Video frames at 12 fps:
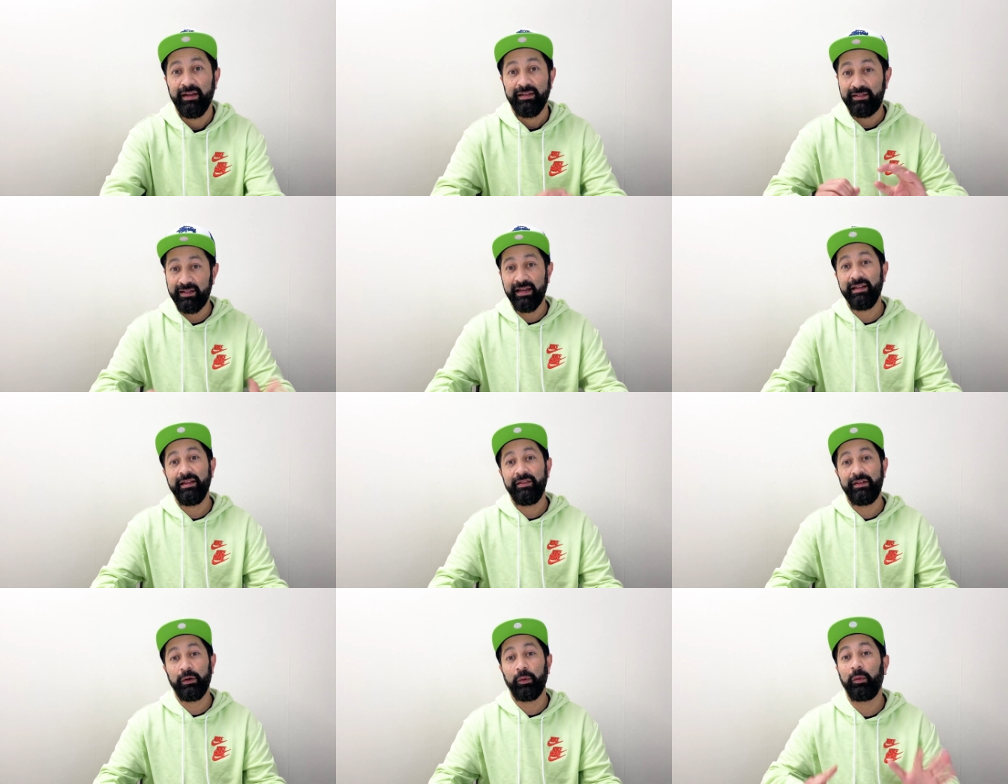Today,
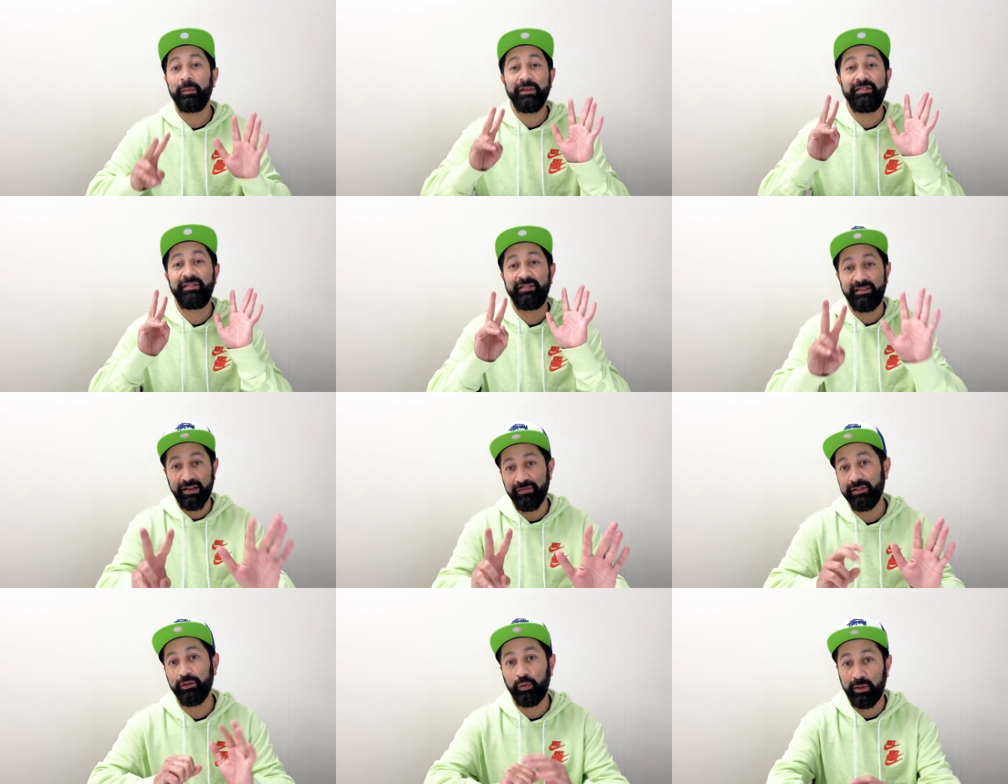there will be
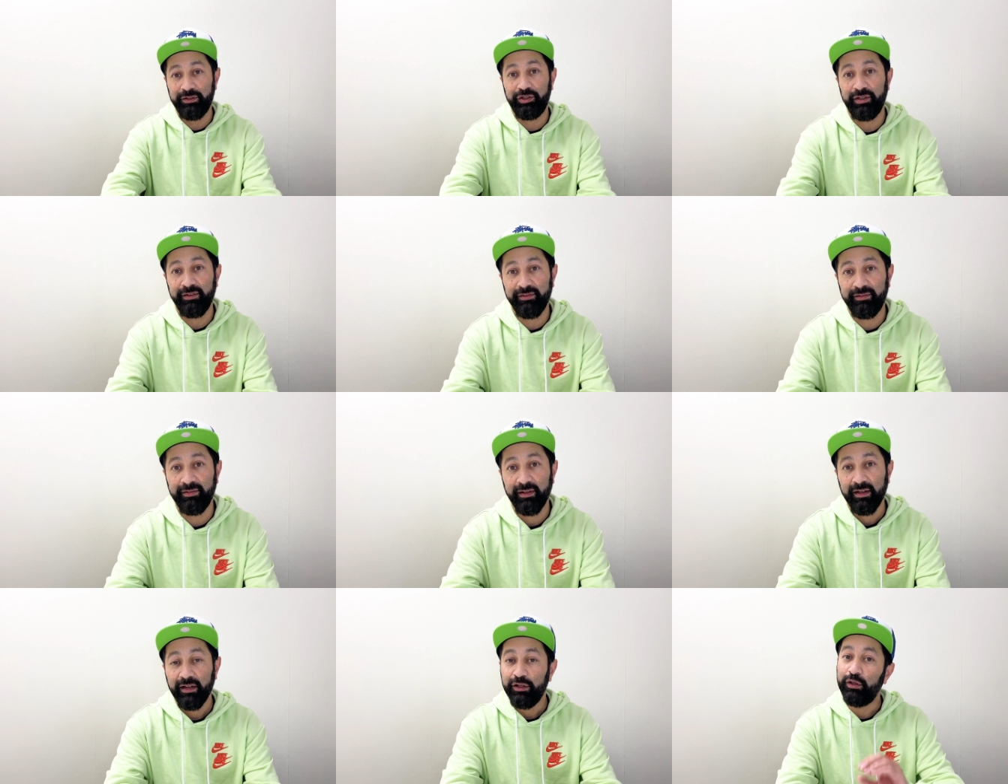seven questions.
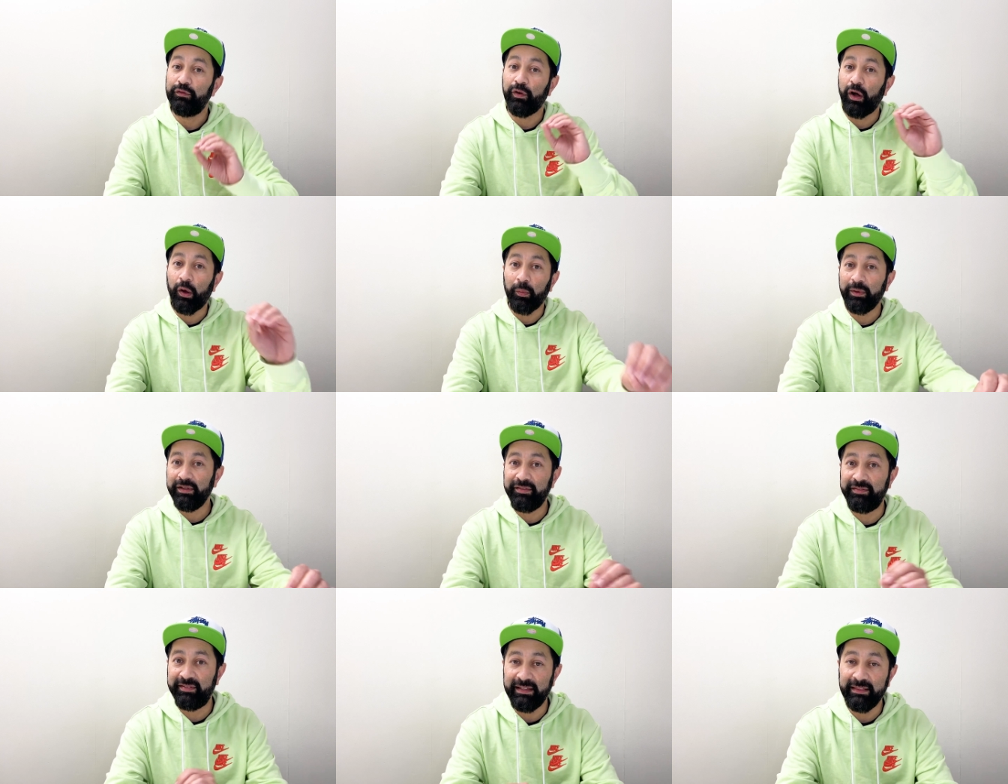You've already
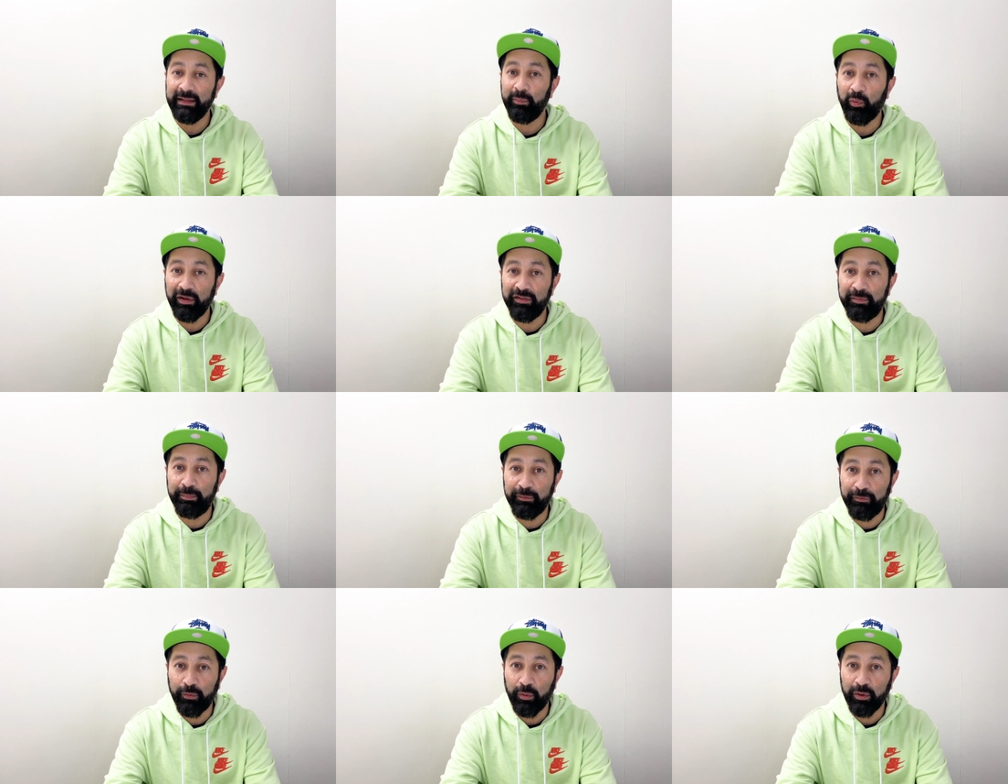seen them once
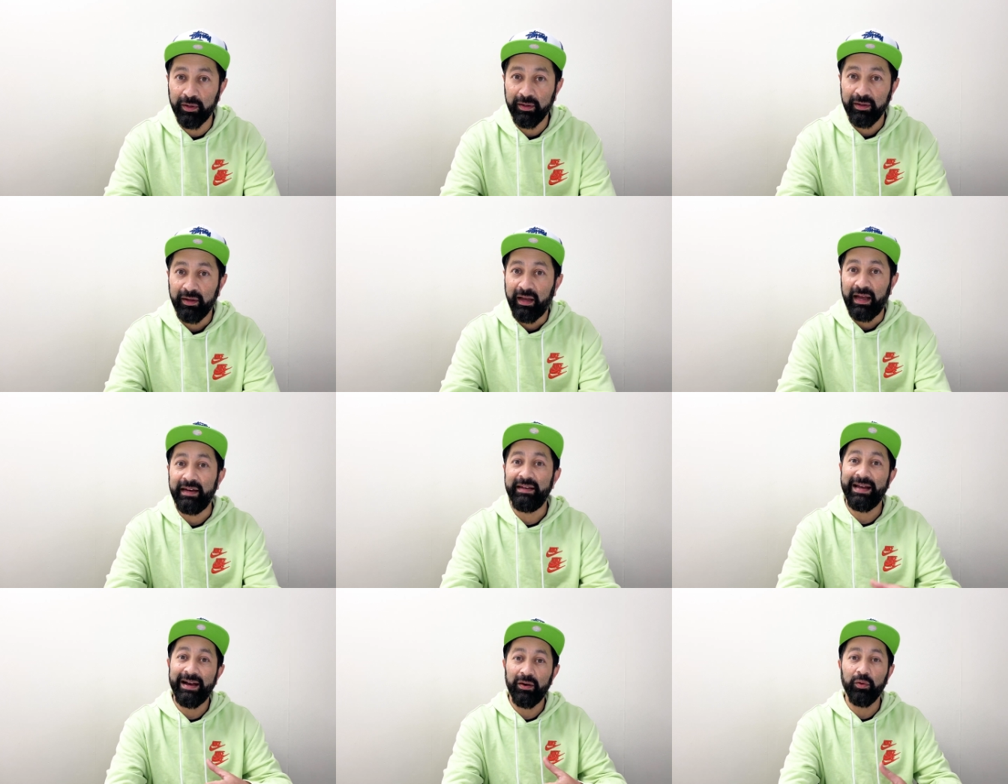before. And
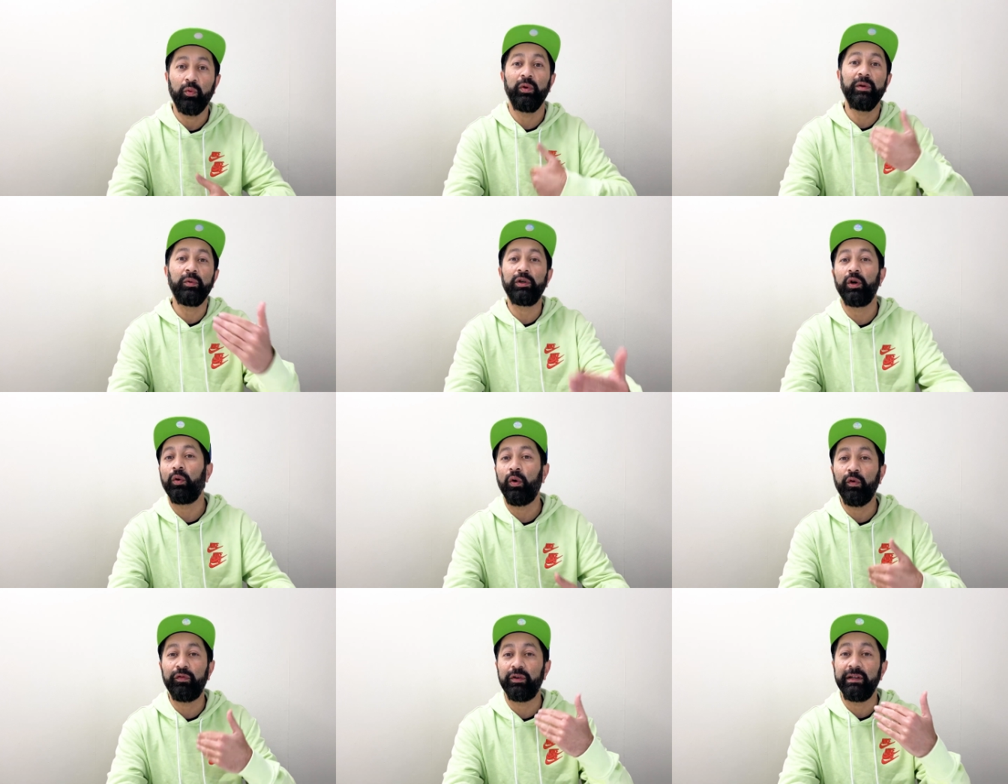now we will go
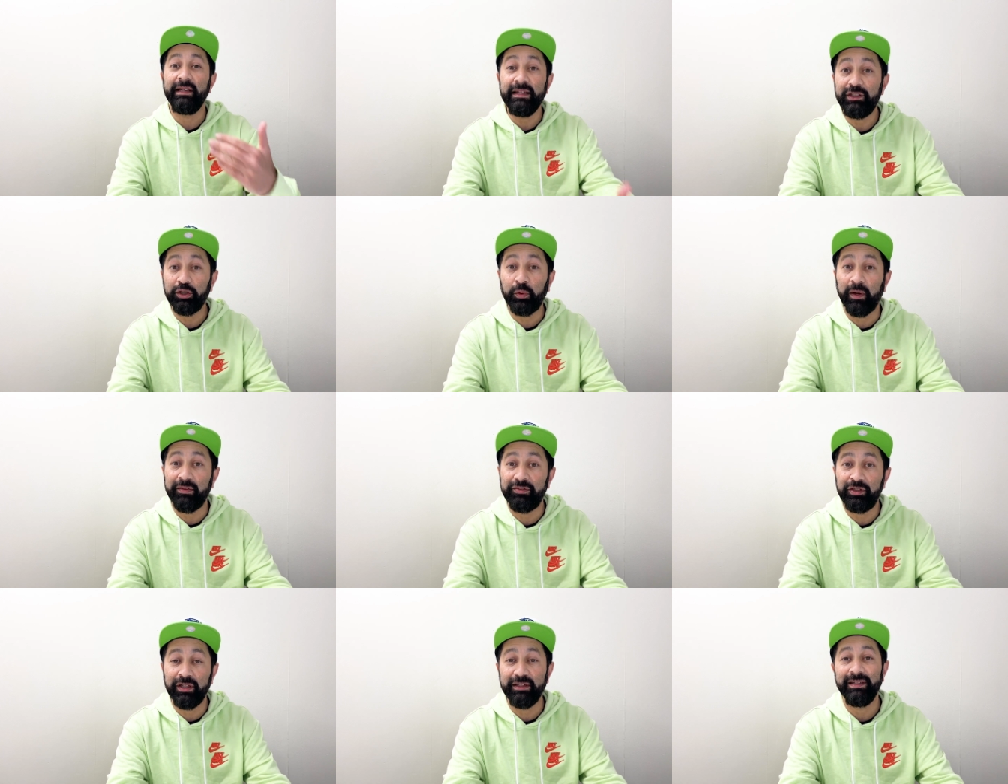over each
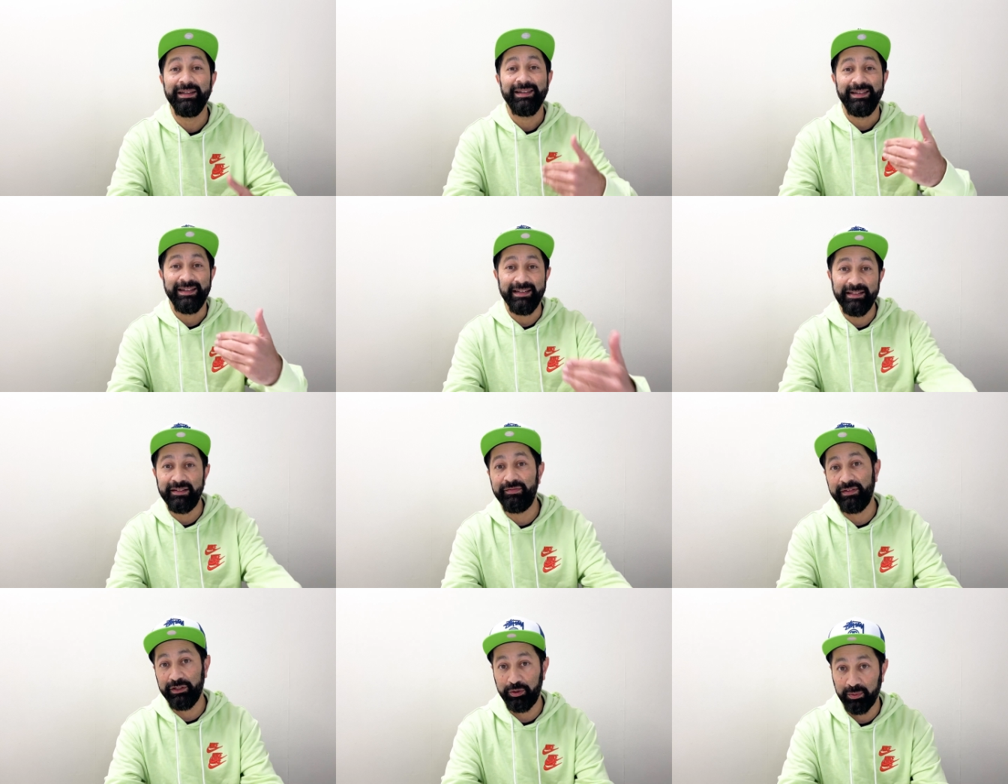question
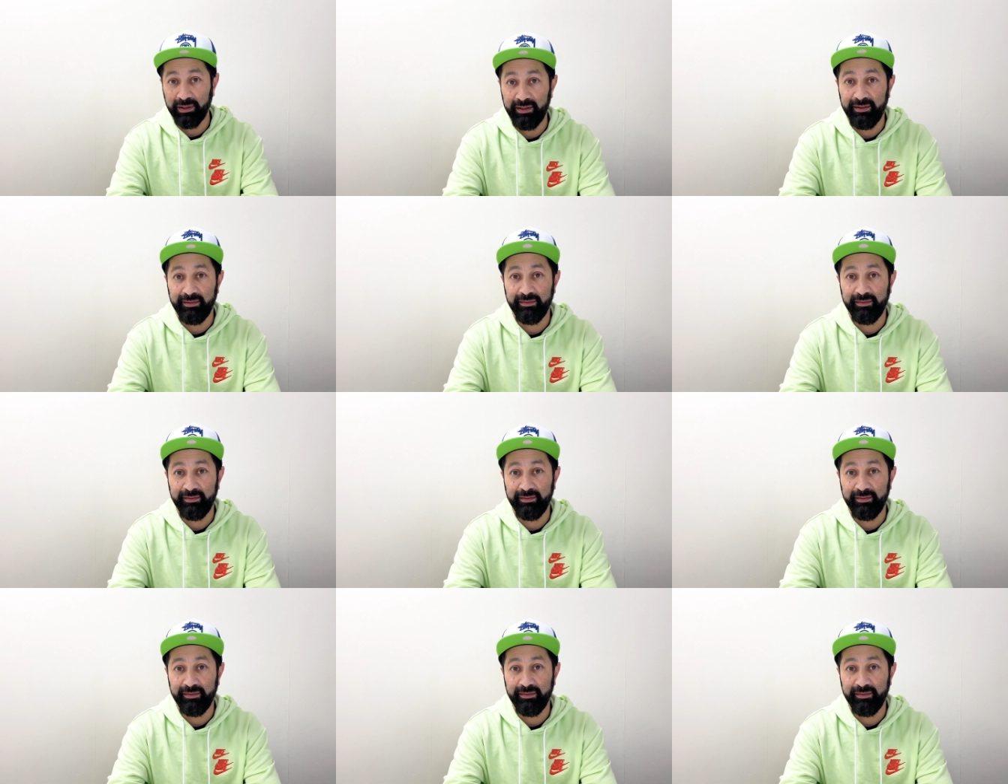individually.